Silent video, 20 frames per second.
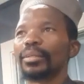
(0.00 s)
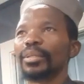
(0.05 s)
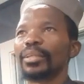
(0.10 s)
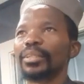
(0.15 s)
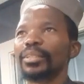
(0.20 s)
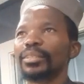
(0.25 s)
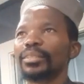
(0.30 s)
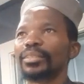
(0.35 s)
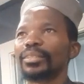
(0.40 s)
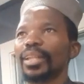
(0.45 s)

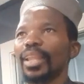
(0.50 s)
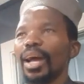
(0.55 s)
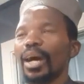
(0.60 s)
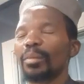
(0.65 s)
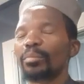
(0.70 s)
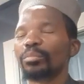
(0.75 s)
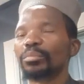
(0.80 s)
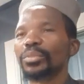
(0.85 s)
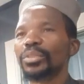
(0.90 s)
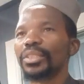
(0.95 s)

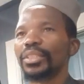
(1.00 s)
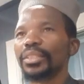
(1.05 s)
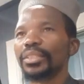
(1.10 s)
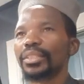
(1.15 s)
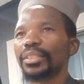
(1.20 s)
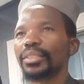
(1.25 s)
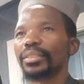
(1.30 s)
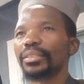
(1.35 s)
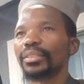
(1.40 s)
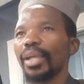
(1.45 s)
Islam
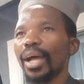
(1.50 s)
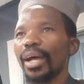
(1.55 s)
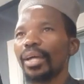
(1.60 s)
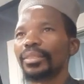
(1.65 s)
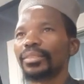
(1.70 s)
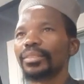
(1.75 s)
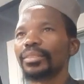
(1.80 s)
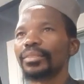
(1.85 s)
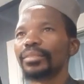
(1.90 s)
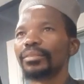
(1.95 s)
teaches
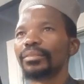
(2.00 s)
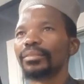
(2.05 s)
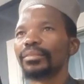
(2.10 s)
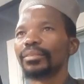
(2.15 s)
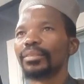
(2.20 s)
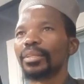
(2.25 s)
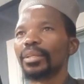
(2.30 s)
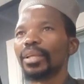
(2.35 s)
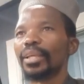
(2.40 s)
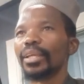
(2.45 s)
us
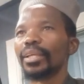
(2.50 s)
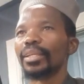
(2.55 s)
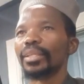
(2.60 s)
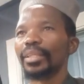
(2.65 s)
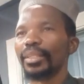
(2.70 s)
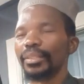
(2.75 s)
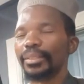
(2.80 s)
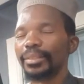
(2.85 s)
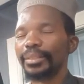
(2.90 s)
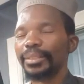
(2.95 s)

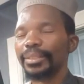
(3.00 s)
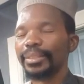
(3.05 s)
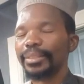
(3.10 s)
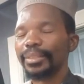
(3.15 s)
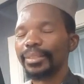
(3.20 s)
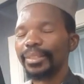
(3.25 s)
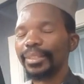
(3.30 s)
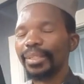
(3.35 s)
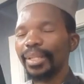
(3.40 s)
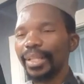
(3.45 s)
in
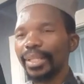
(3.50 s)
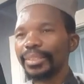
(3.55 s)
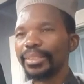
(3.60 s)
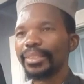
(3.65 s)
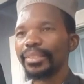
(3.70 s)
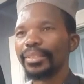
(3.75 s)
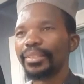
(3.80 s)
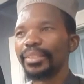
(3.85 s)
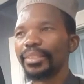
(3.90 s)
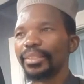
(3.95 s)

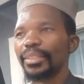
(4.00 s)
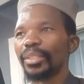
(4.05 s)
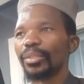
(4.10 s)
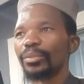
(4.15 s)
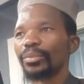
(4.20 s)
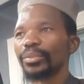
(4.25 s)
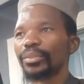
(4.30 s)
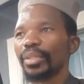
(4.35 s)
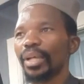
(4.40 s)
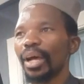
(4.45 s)
great
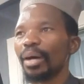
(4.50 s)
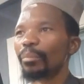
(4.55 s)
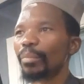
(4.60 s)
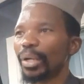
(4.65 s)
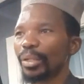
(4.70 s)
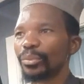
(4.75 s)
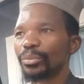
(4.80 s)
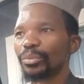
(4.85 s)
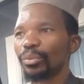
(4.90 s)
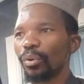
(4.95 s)
details
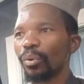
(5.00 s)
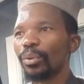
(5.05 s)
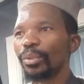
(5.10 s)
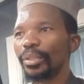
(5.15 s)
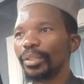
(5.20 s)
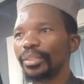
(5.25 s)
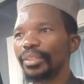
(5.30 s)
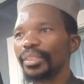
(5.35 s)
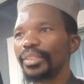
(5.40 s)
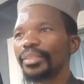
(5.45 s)
about all
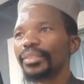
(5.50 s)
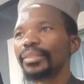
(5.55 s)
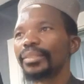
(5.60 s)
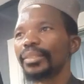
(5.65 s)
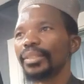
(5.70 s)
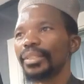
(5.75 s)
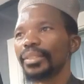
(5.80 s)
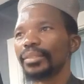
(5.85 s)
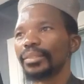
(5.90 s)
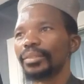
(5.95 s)
these
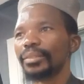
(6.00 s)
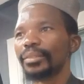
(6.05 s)
things.